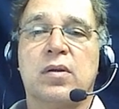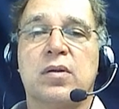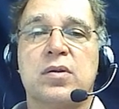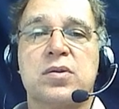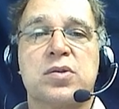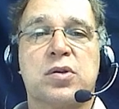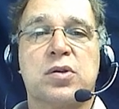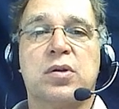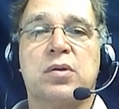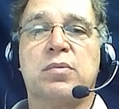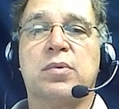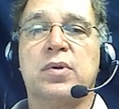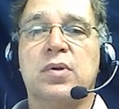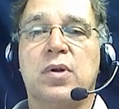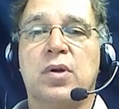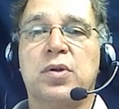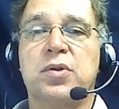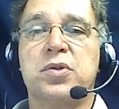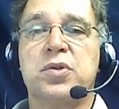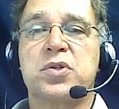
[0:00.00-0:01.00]
Here's a good one.
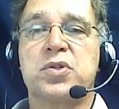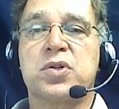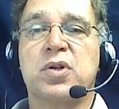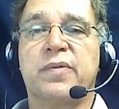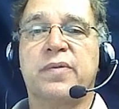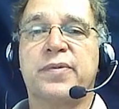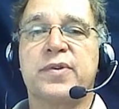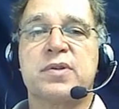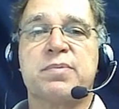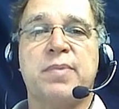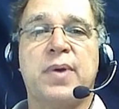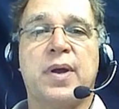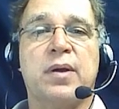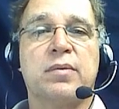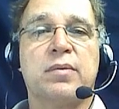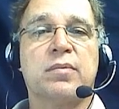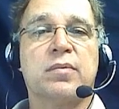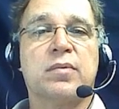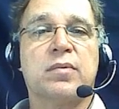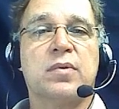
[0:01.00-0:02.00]
I'll use a surface
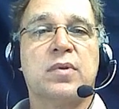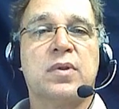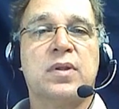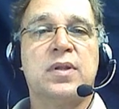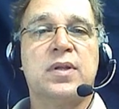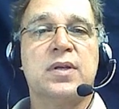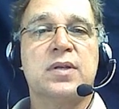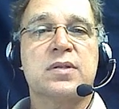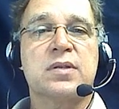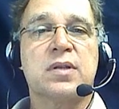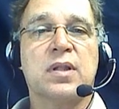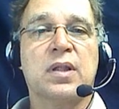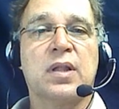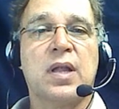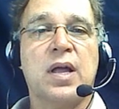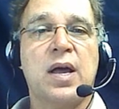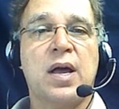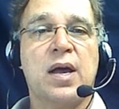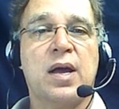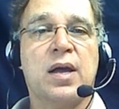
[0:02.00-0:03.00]
mount. This
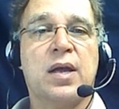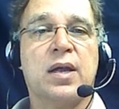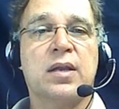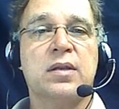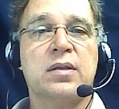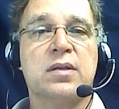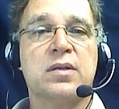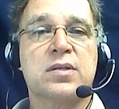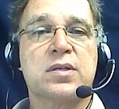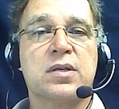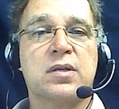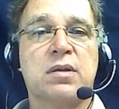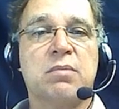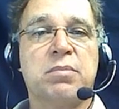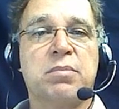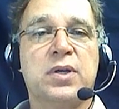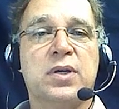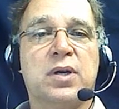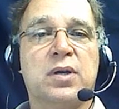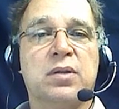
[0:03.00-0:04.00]
line that's going to
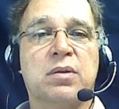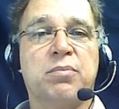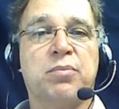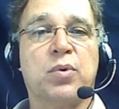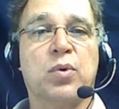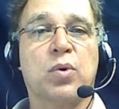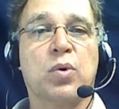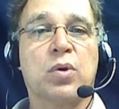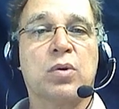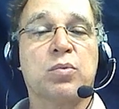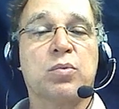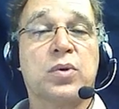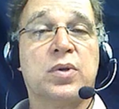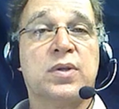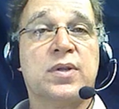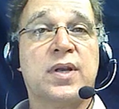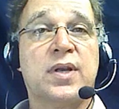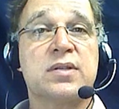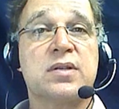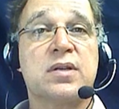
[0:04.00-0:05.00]
be on the board
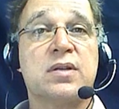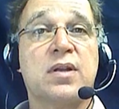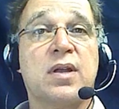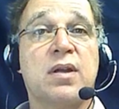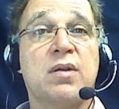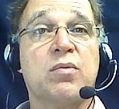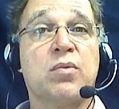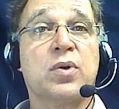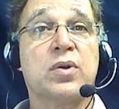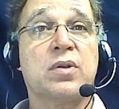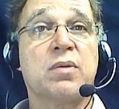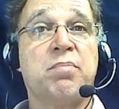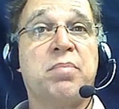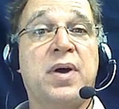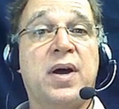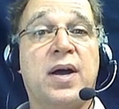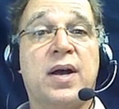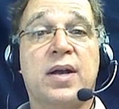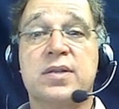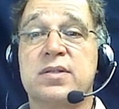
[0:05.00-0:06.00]
would designate where the
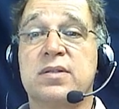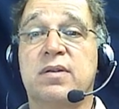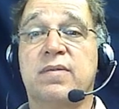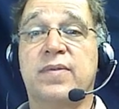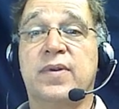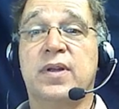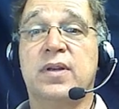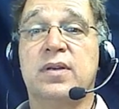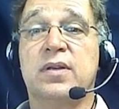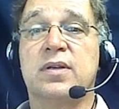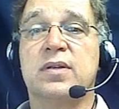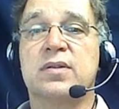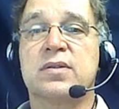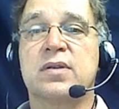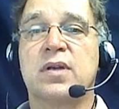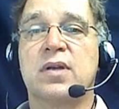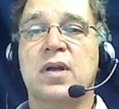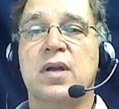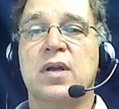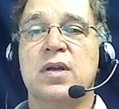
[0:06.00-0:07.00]
positive end
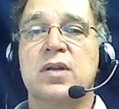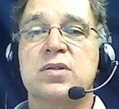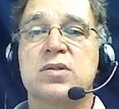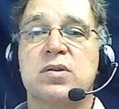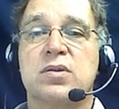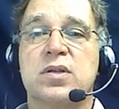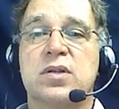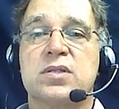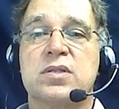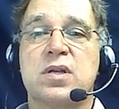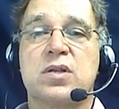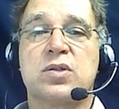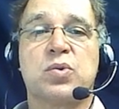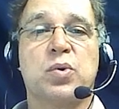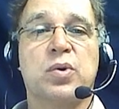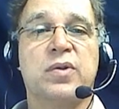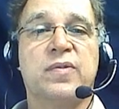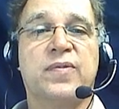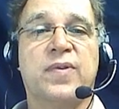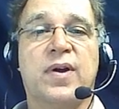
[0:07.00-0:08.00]
is. So this is a
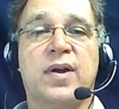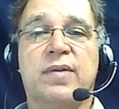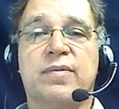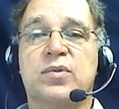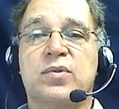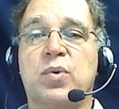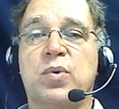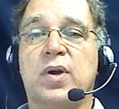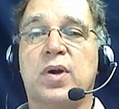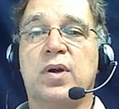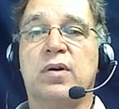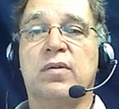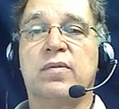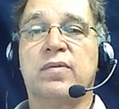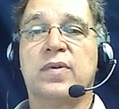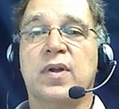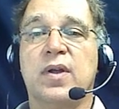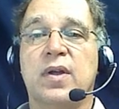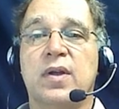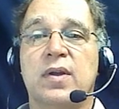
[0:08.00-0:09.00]

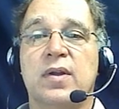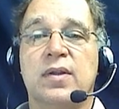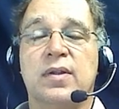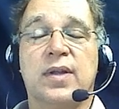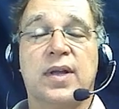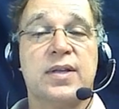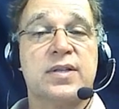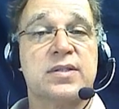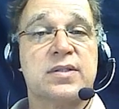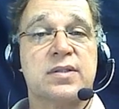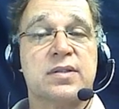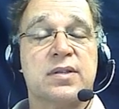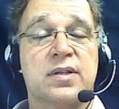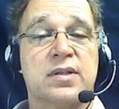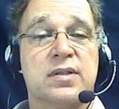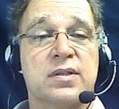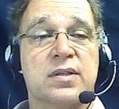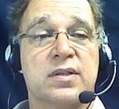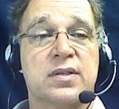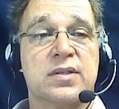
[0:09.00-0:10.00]
2512. That's
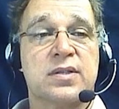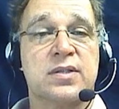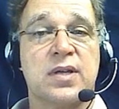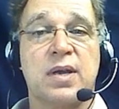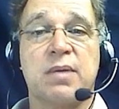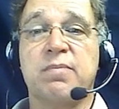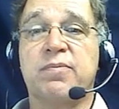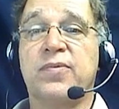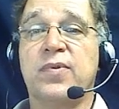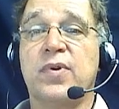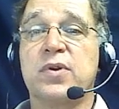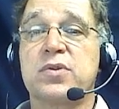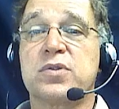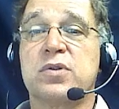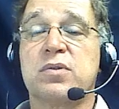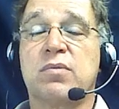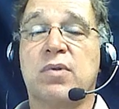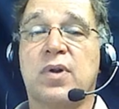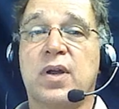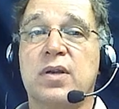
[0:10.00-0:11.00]
the same
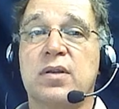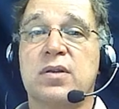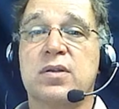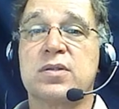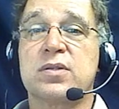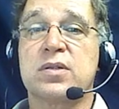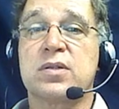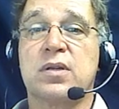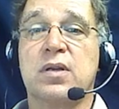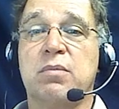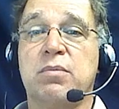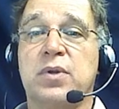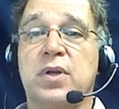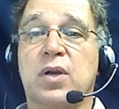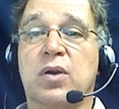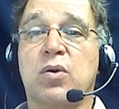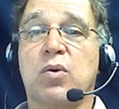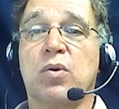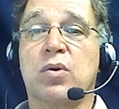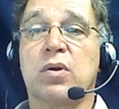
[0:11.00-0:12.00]
function, right? This is going to be
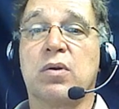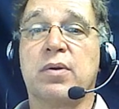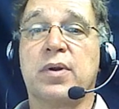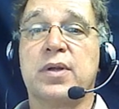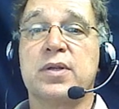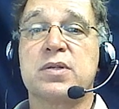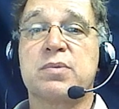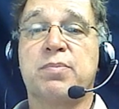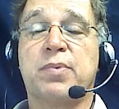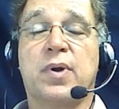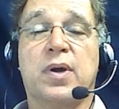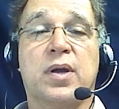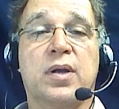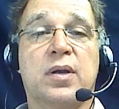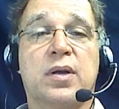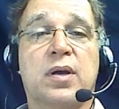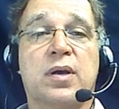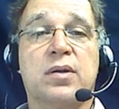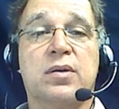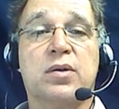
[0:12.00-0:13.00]
a 1/4 inch
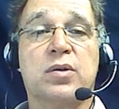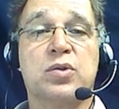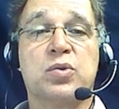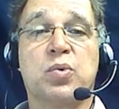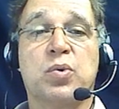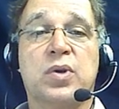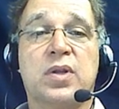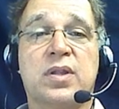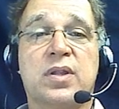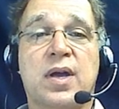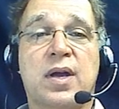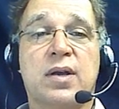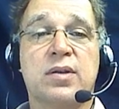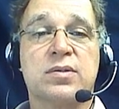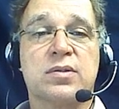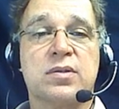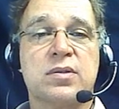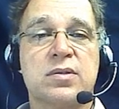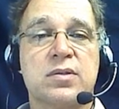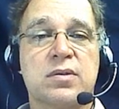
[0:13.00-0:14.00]
by 120
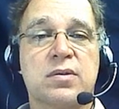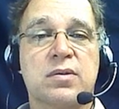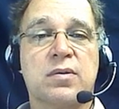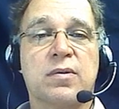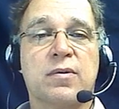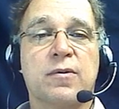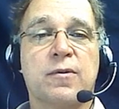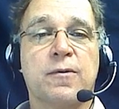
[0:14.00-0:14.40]
thousandths.